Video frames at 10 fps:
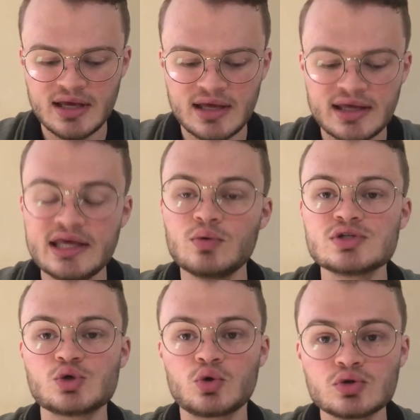He was
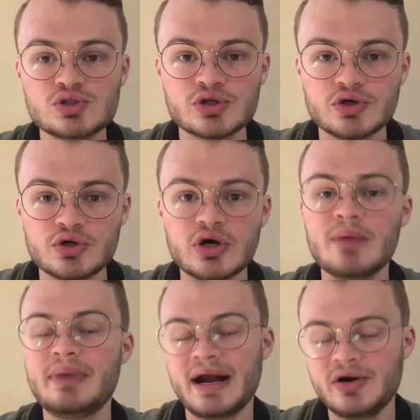also
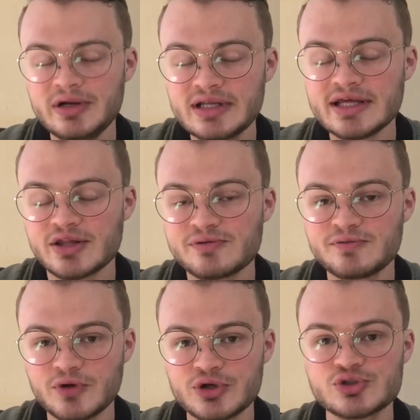apparently the
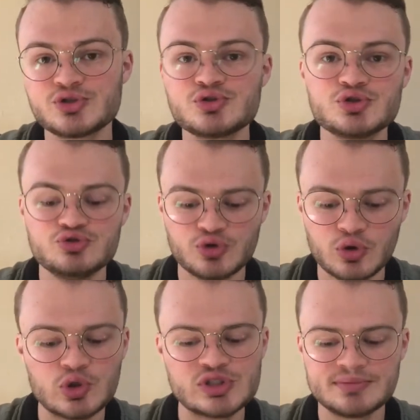first to draw
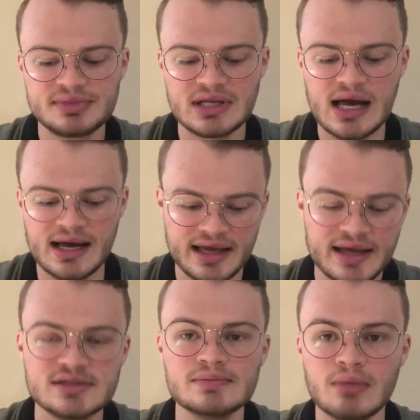supply and
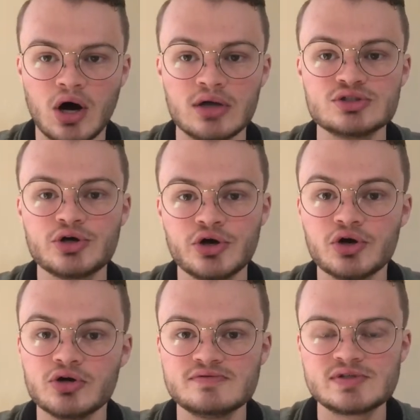demand
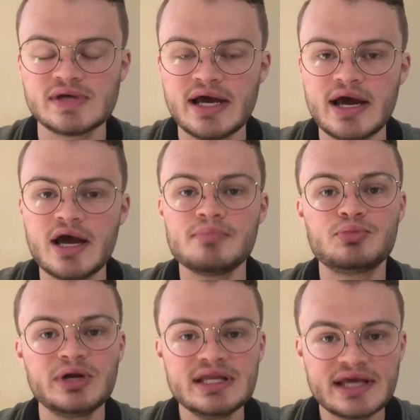curves,
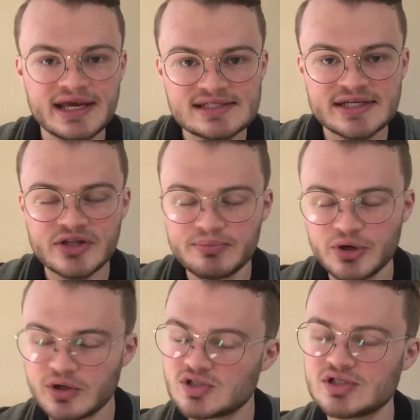predating the
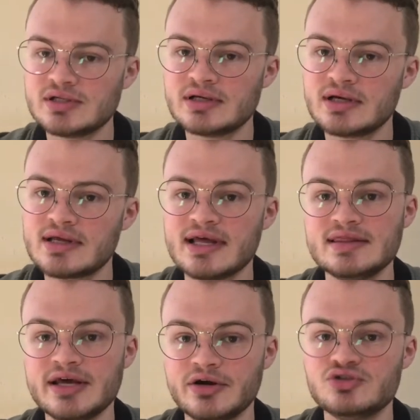person that
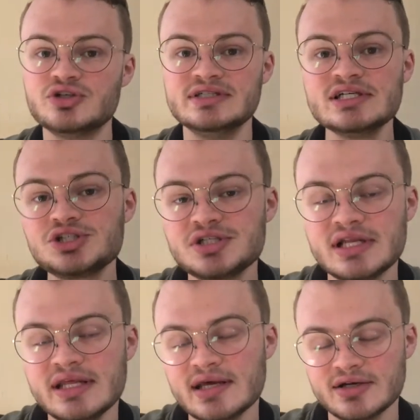they're
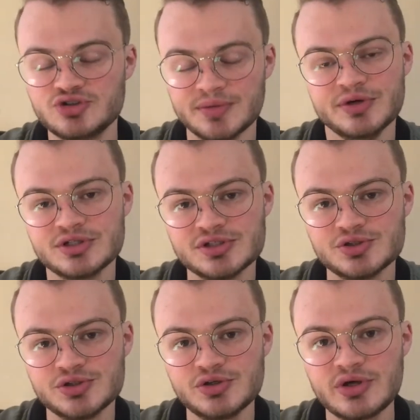traditionally attributed
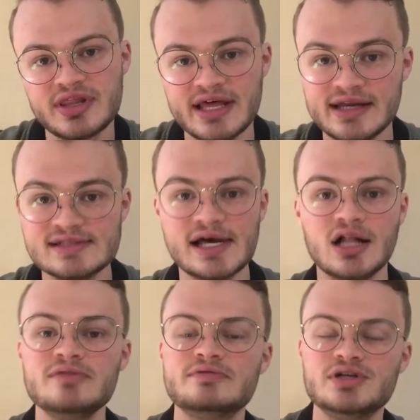to, that is
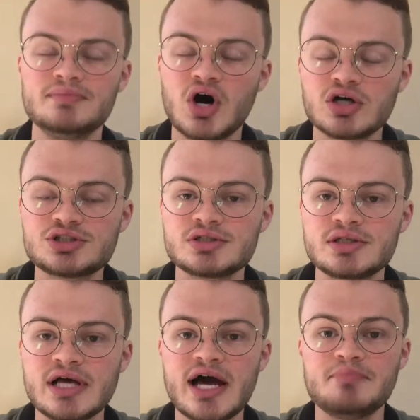Alfred Marshall,
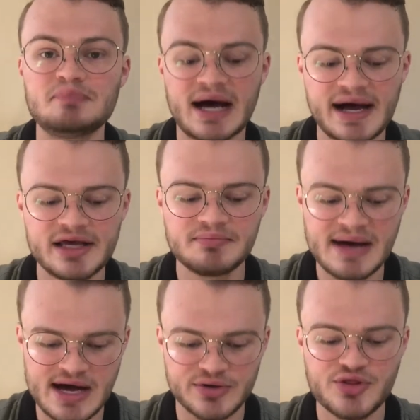by
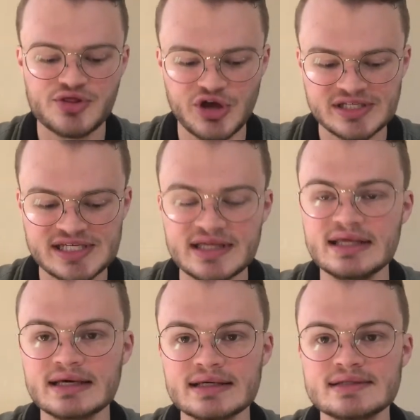about 30
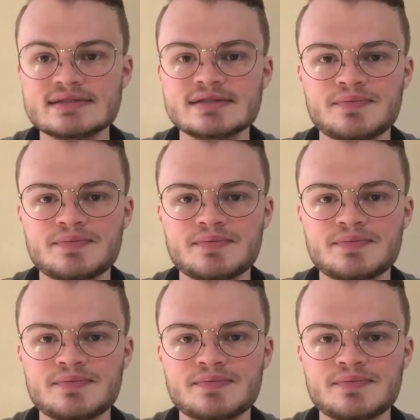years.